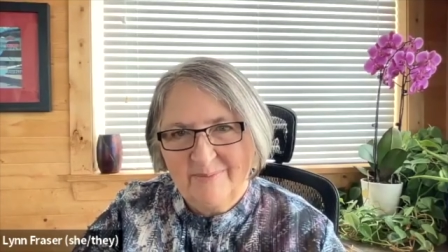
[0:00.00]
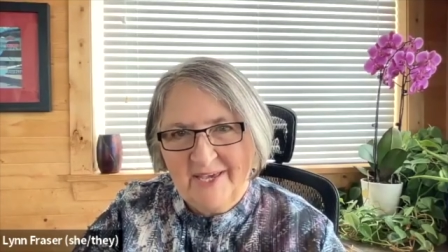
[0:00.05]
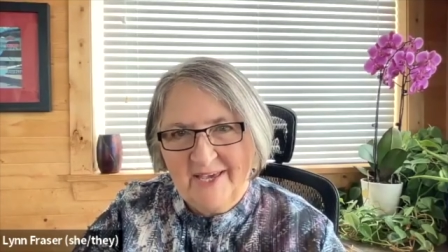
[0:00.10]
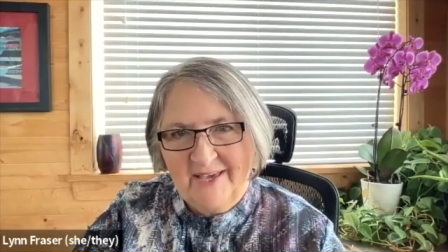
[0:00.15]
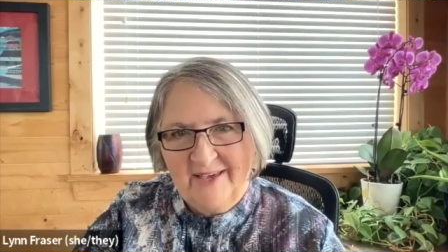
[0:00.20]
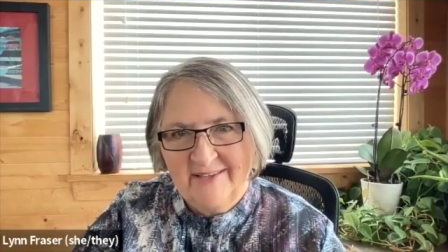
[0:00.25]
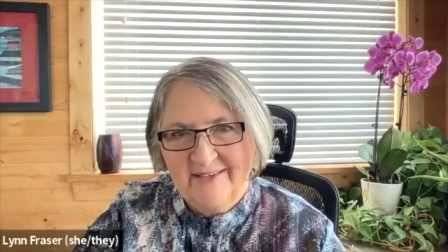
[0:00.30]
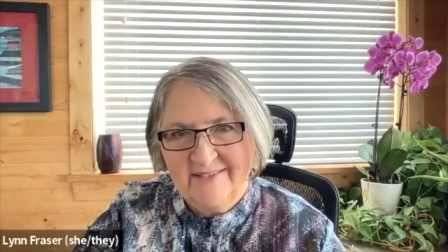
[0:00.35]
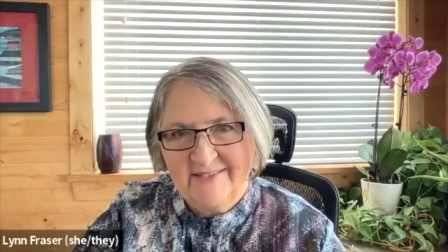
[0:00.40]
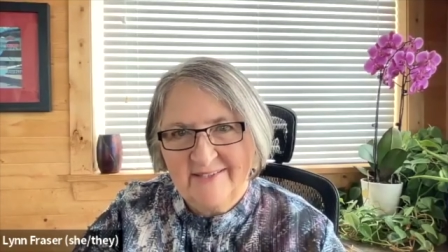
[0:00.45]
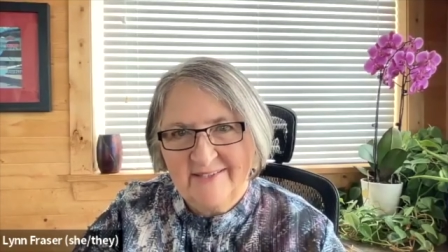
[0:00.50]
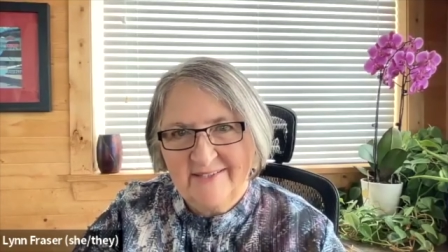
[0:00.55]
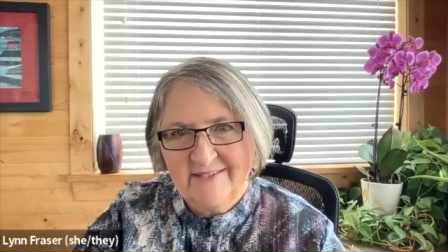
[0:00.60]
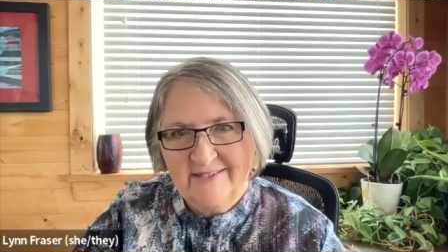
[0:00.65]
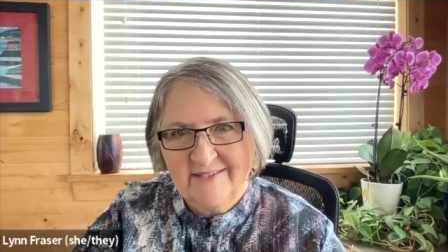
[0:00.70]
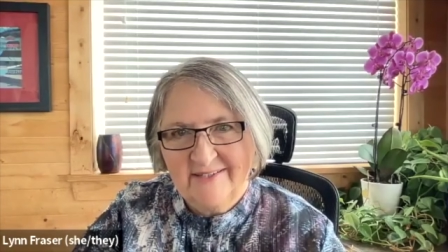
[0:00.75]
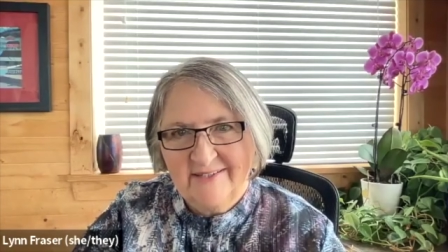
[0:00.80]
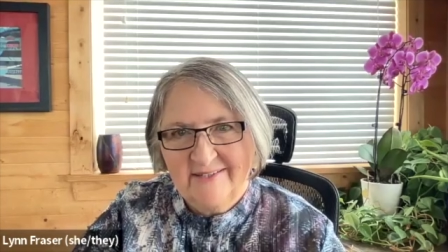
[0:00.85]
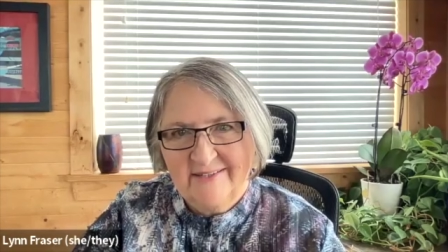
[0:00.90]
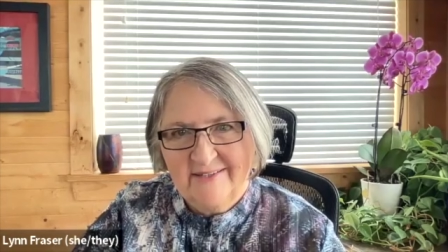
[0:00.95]
past
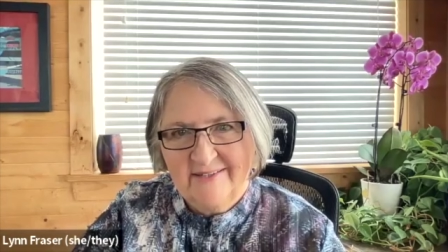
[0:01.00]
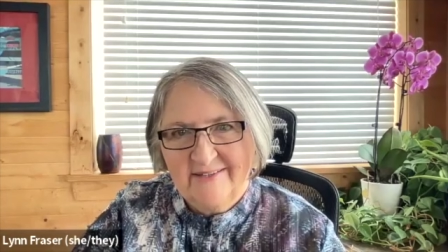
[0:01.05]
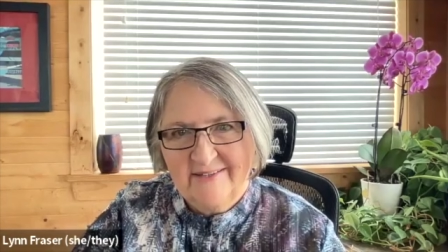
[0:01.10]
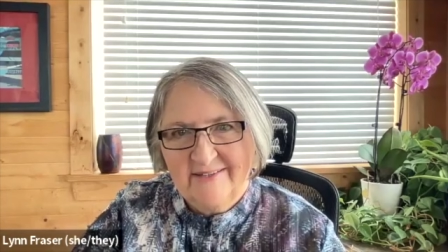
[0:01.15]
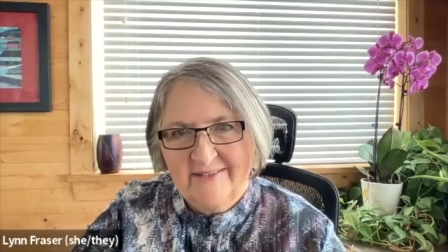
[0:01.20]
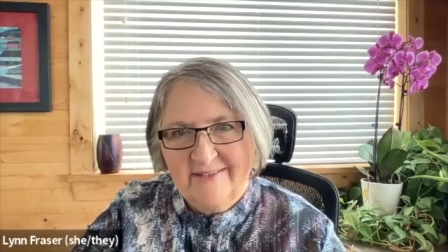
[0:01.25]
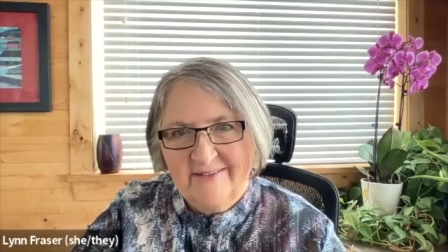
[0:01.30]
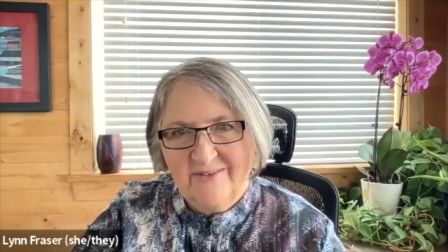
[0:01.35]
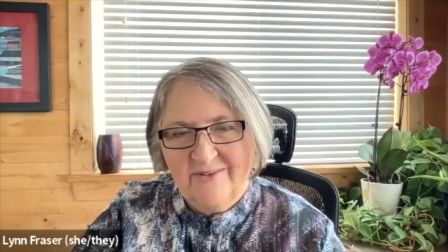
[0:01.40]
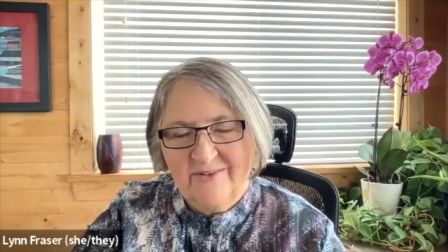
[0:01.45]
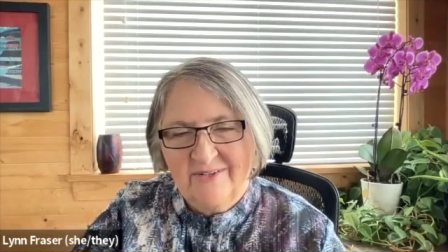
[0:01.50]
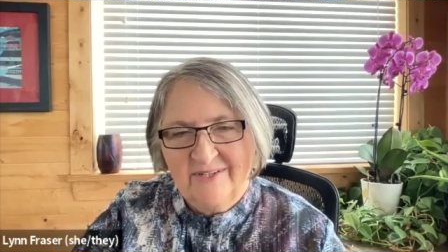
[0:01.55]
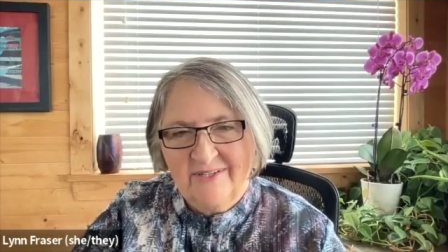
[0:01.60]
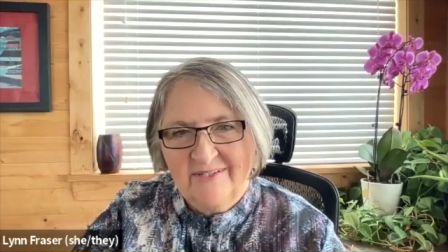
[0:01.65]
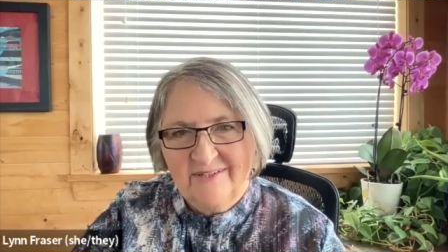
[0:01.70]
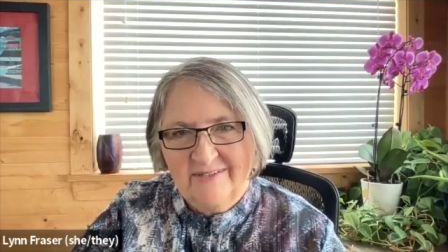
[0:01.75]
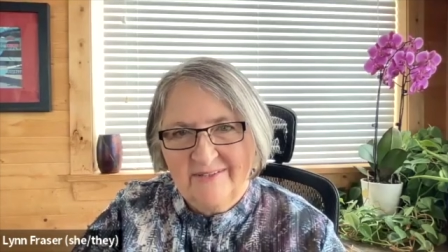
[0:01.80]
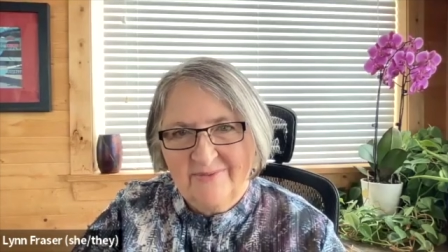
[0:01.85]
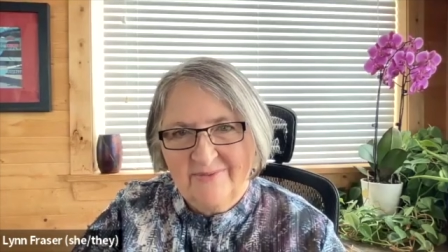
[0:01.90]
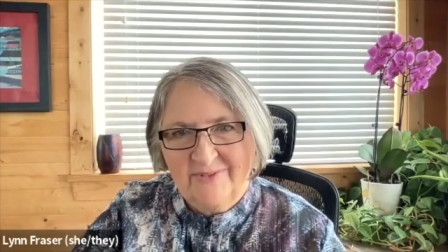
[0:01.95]
or
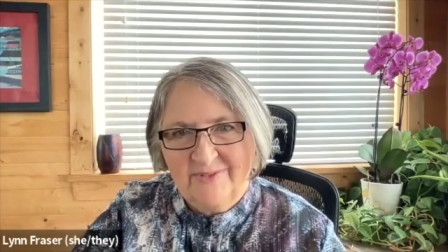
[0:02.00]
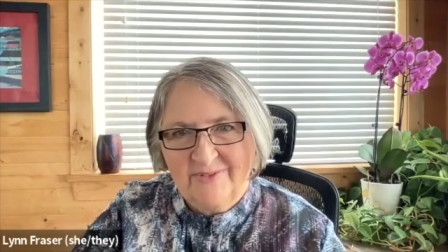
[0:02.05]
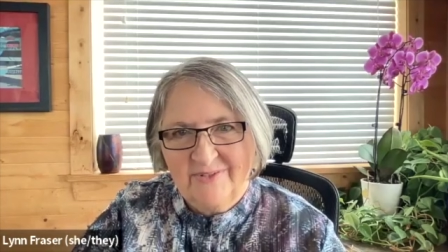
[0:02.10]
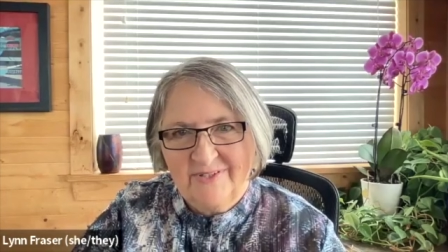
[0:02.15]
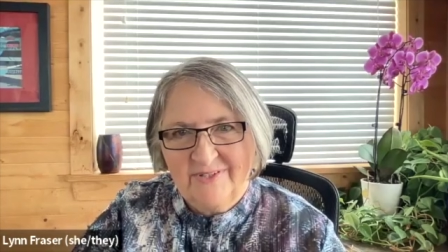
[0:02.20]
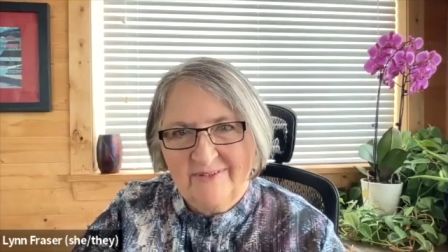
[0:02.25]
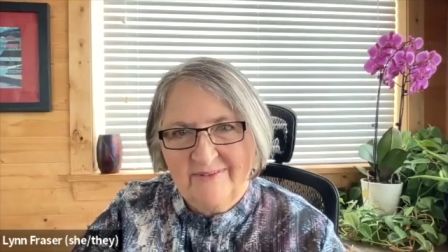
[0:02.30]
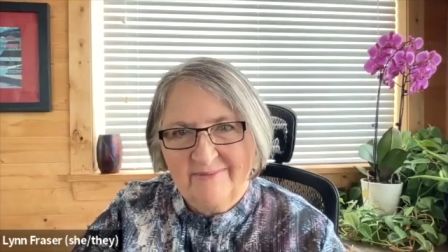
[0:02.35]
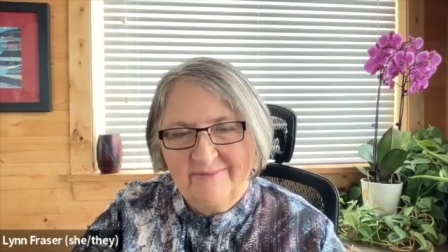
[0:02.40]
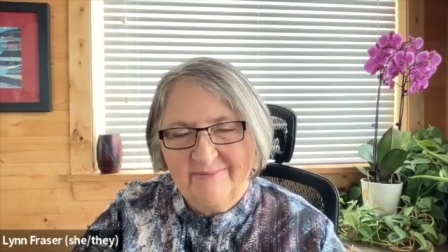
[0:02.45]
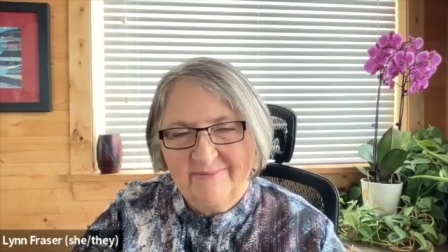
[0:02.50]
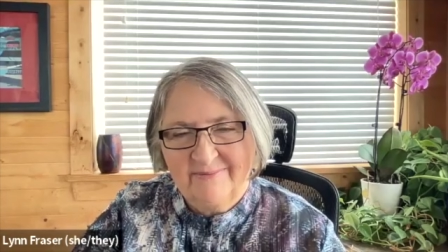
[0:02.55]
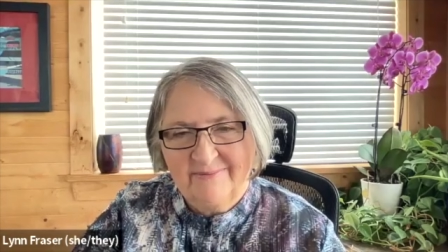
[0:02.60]
into the future.